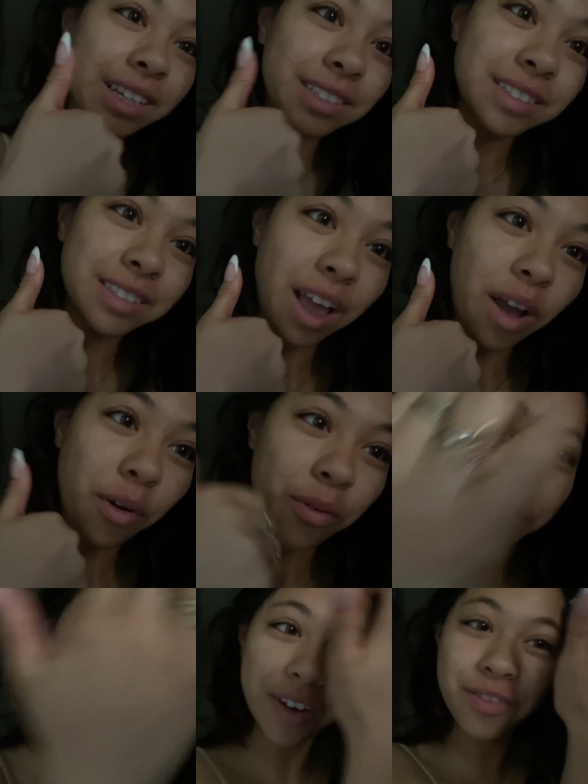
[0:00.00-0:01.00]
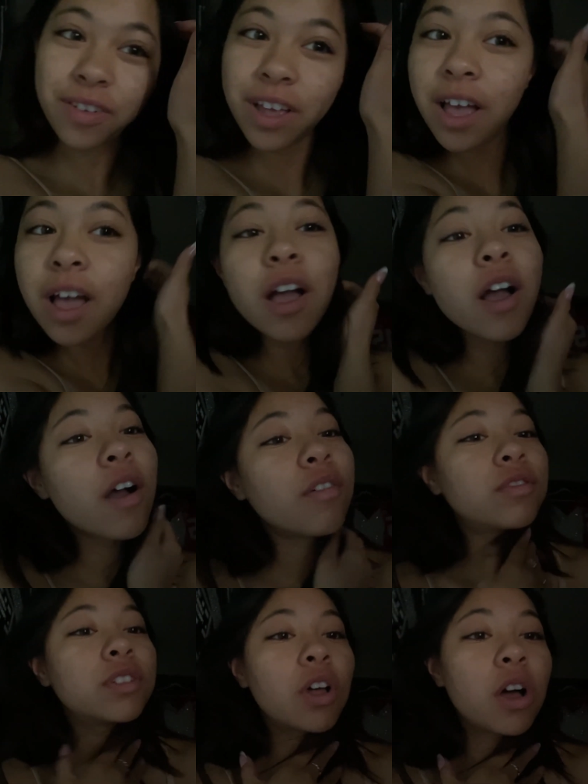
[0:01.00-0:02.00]
So I'm gonna
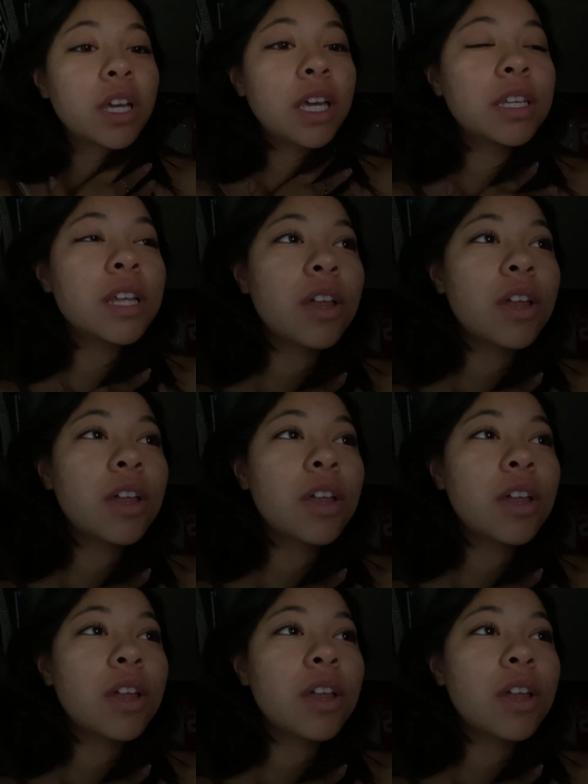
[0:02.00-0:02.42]
vlog it.